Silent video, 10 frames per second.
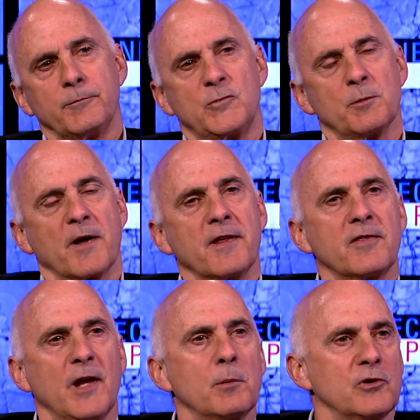Jim, I
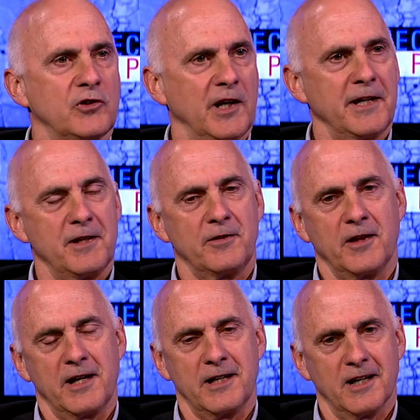think they would say that
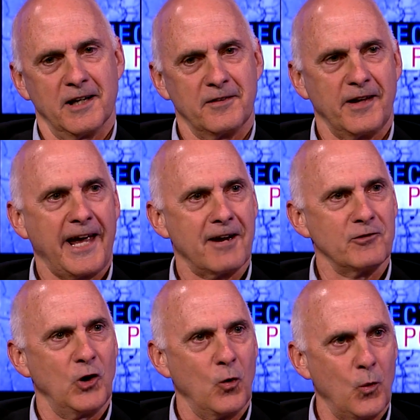they uh, they have
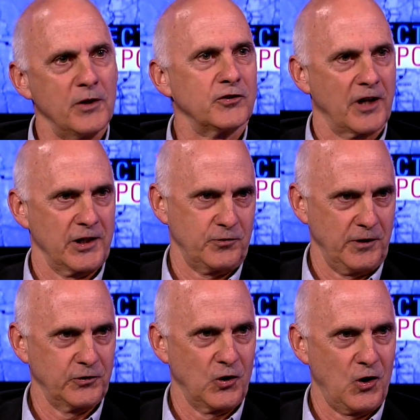no one size
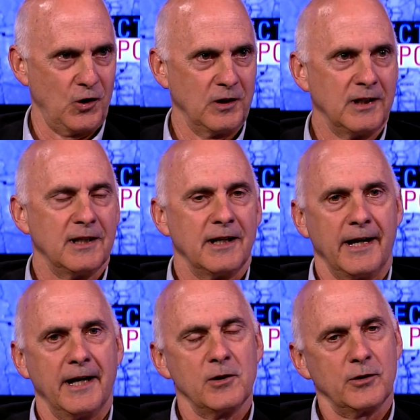fits all,
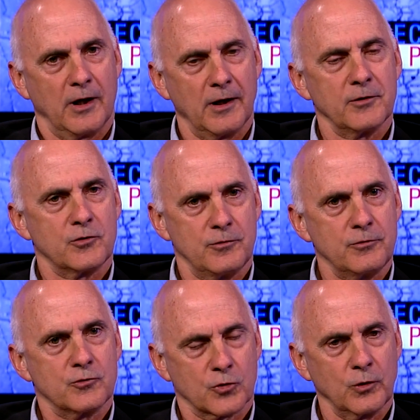and uh,
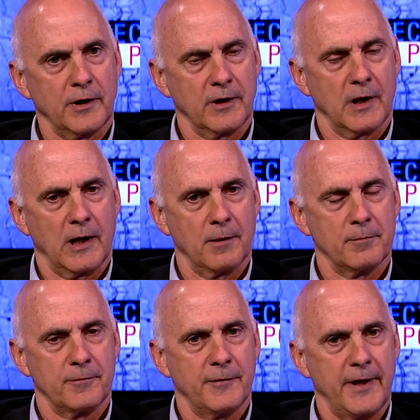truly,
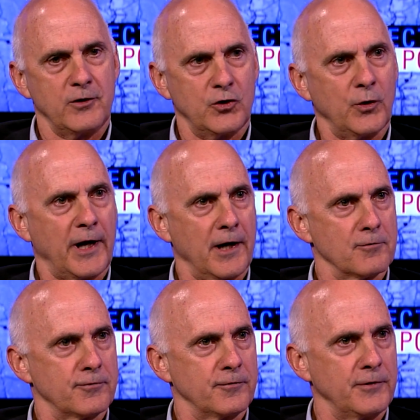um, they do
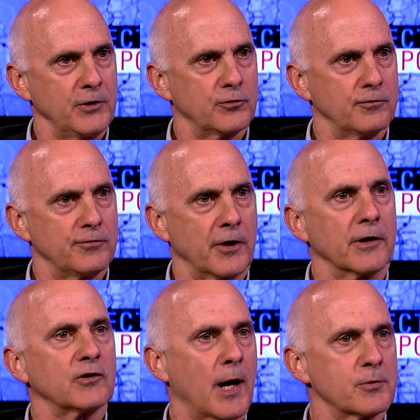have these
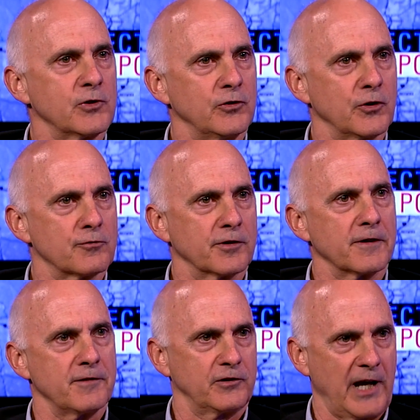various options in
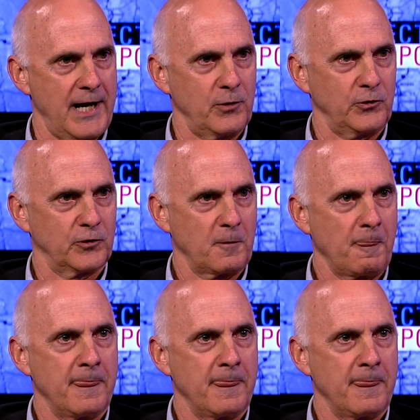front of the towns.